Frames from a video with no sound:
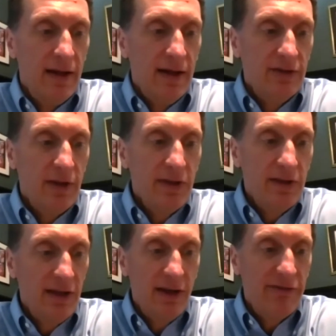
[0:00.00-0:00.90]
something
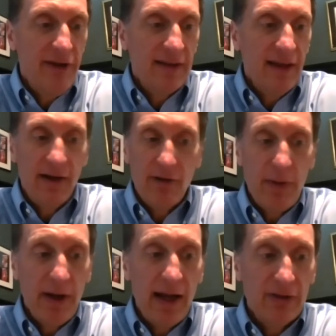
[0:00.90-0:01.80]
to the effect that
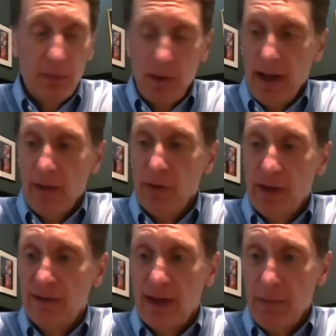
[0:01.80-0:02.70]
everybody has a plan when they
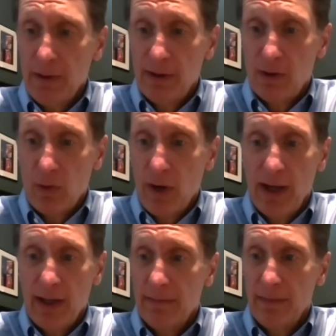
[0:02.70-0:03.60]
step into the
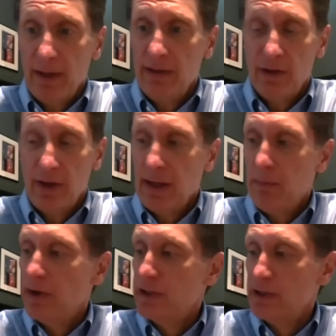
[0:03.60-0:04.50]
ring until they get
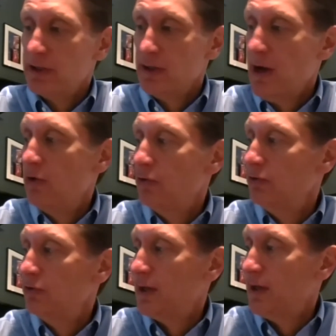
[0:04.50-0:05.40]
punched in the
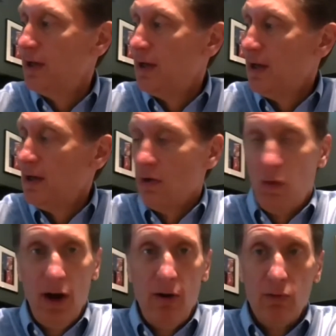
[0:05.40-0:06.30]
nose.
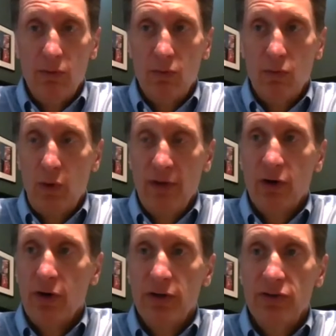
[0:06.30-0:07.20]
Well, we've
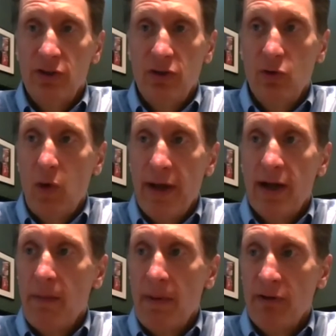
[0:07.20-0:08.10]
learned to
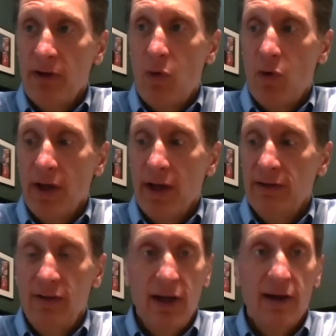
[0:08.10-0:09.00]
wake up every morning
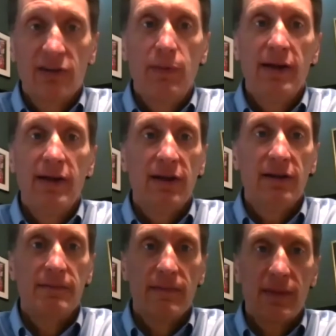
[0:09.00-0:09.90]
to the
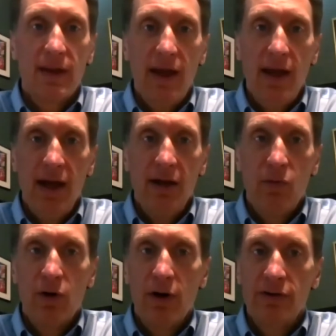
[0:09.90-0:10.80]
unexpected.
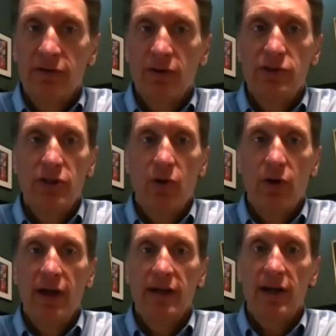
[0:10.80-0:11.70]
And we're a
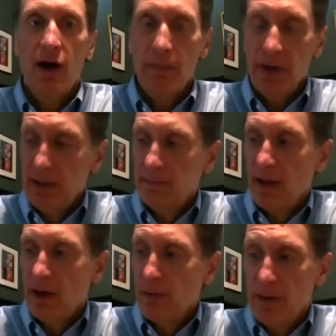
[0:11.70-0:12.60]
solution-oriented company,
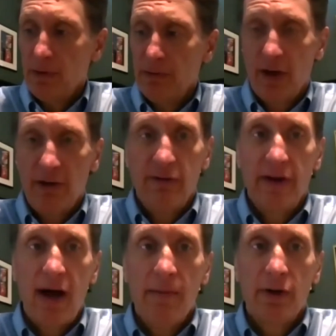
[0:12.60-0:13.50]
and our people have done a
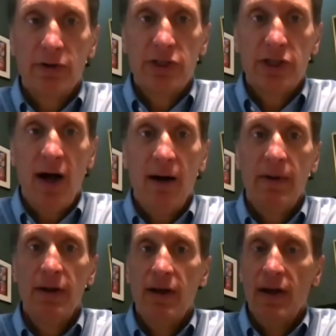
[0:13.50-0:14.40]
phenomenal job